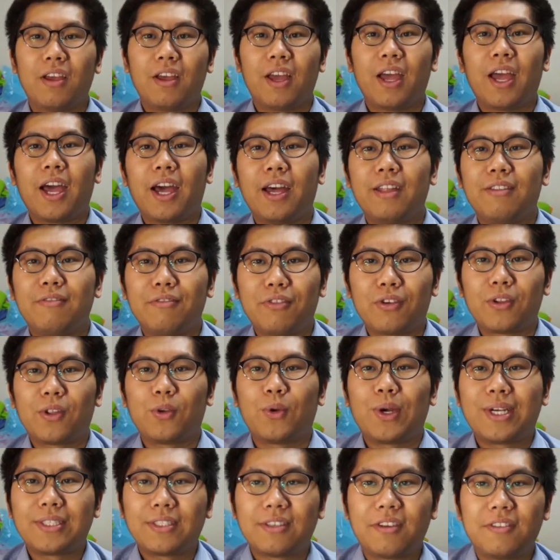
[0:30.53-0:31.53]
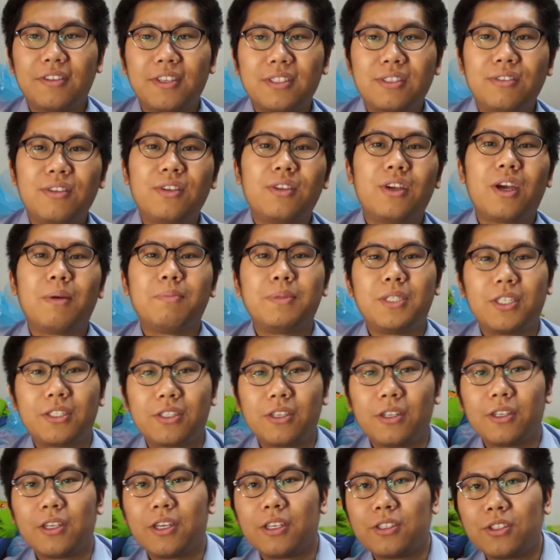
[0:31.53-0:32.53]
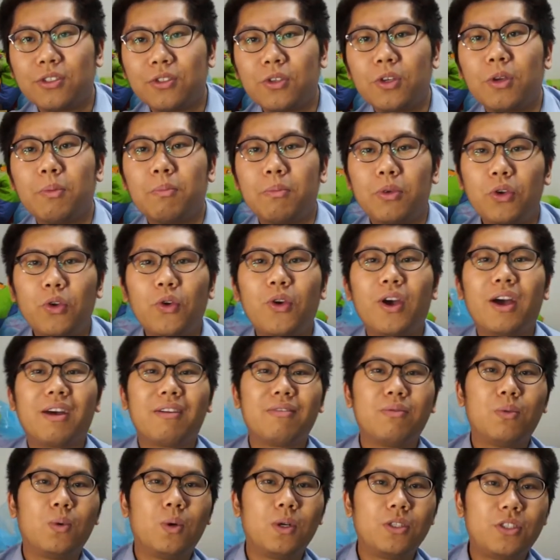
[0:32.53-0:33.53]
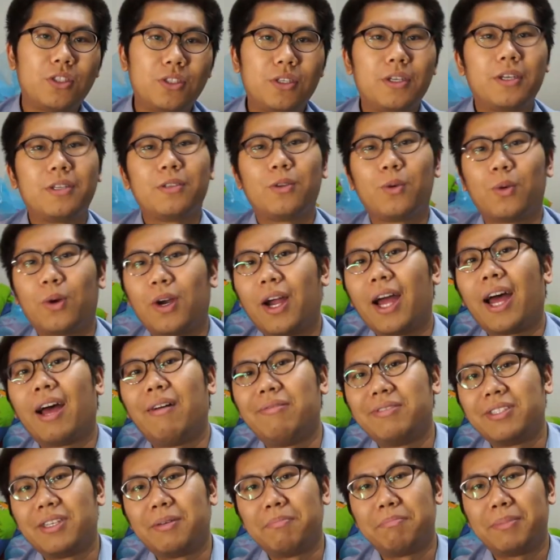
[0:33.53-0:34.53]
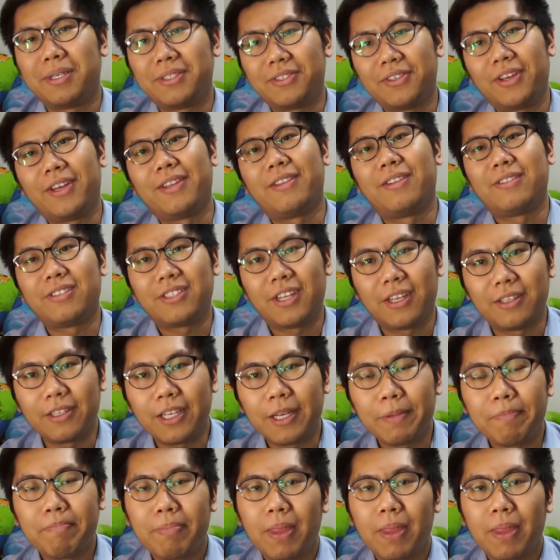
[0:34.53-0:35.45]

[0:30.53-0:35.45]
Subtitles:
And for the rest of this video, I'm just going to assume you have watched it or have some basic understanding.